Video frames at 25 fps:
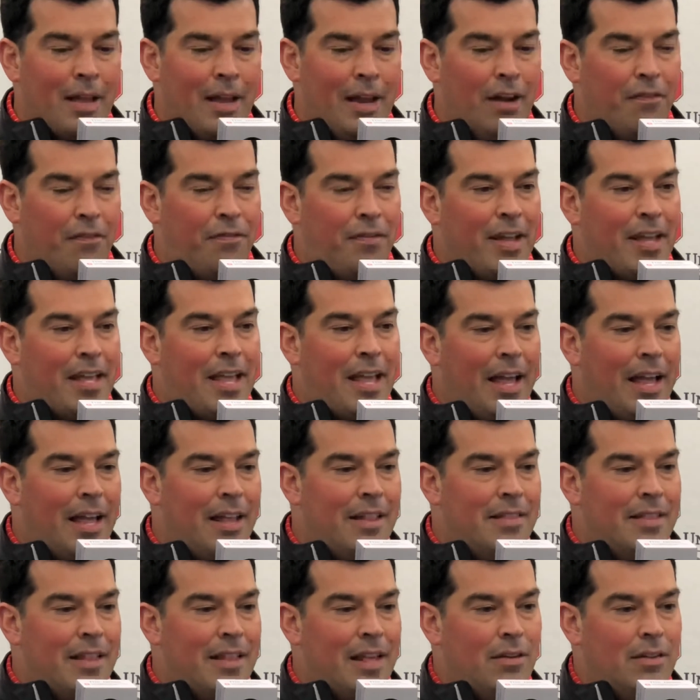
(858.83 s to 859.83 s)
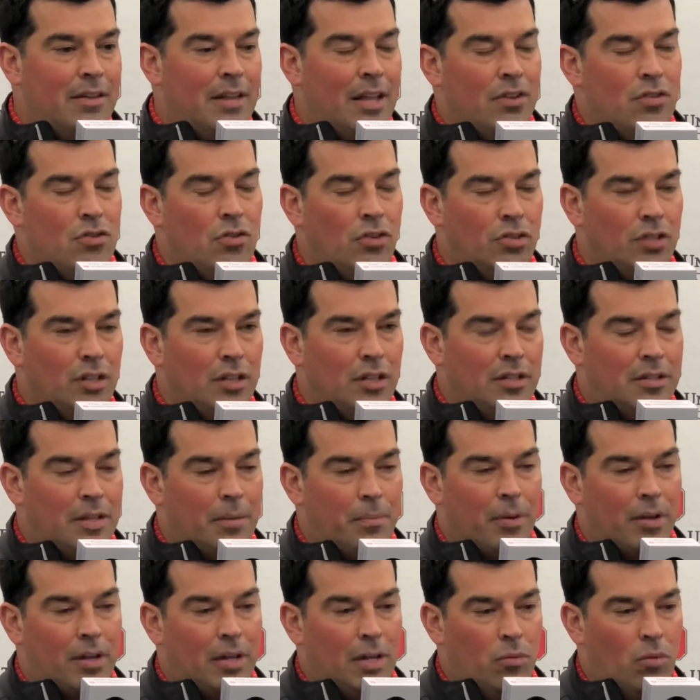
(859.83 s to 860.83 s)
If they can't, then usually,
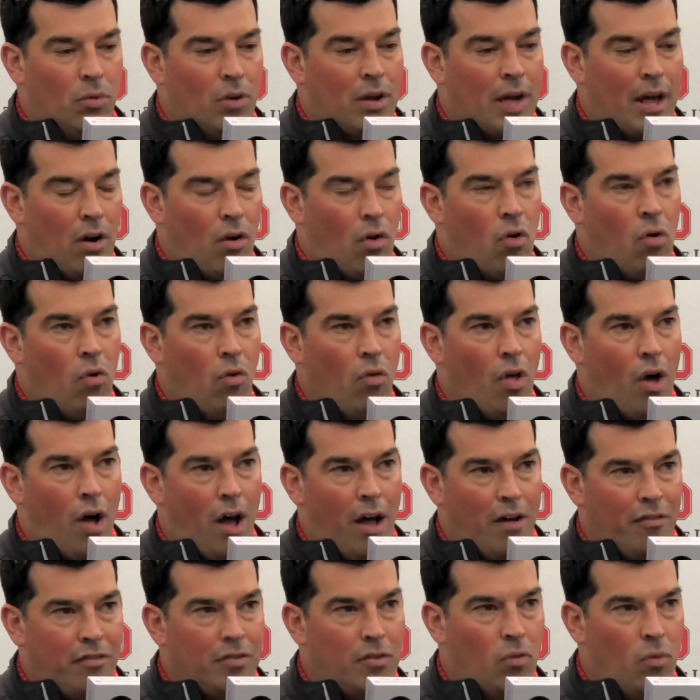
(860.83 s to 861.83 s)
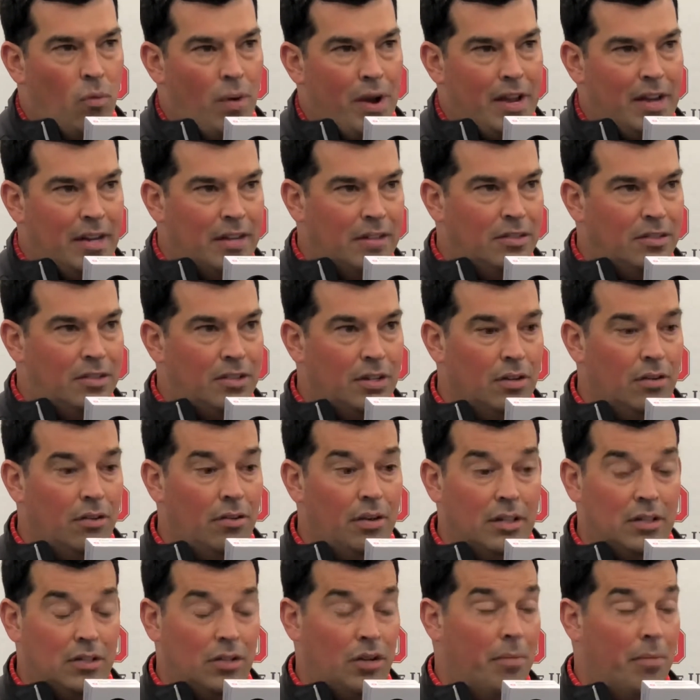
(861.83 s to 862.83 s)
typically, we'll kind of hold off and wait
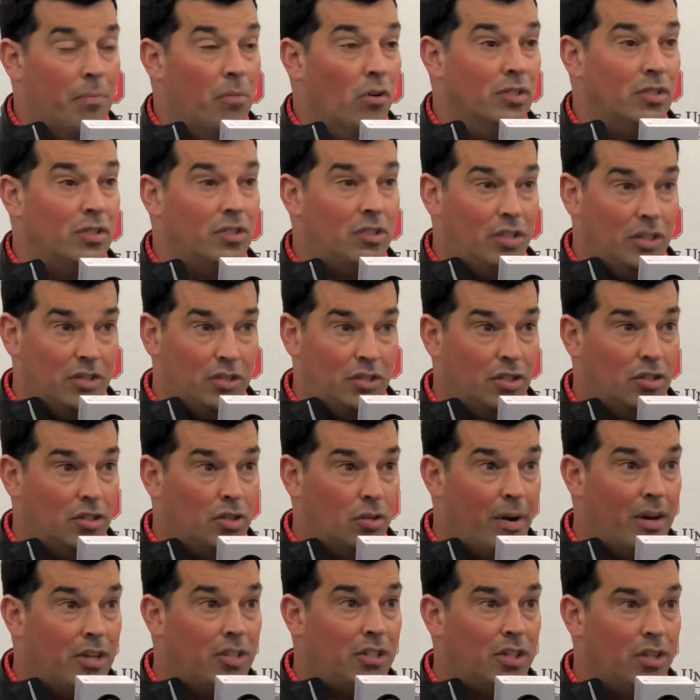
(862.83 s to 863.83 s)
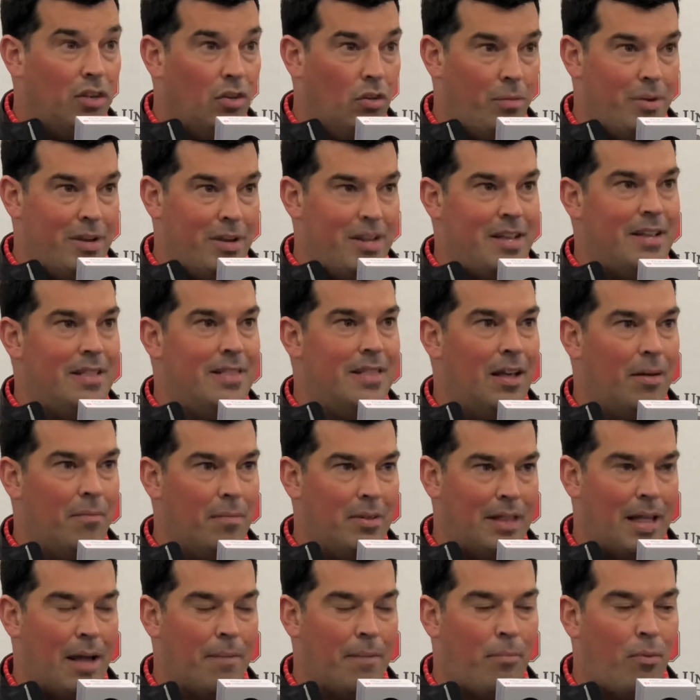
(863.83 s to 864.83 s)
until it's an emergency situation or we need them
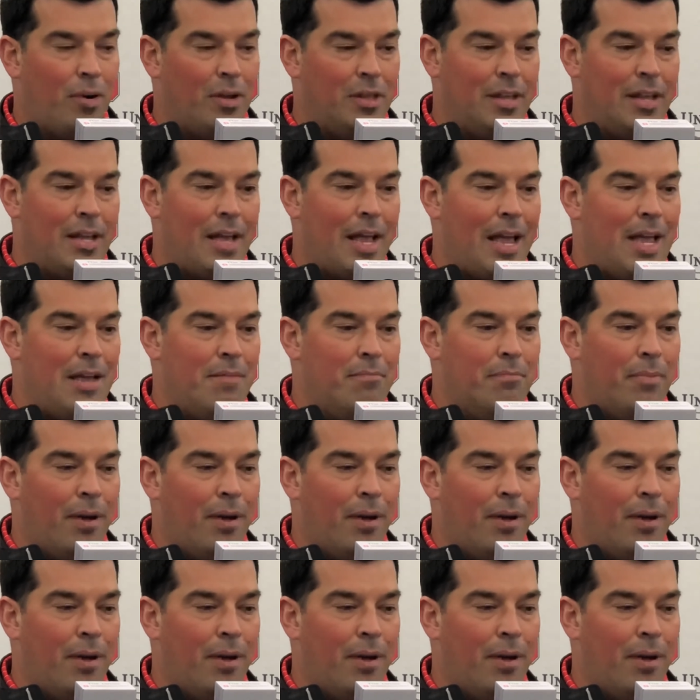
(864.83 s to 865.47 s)
at that point in the game.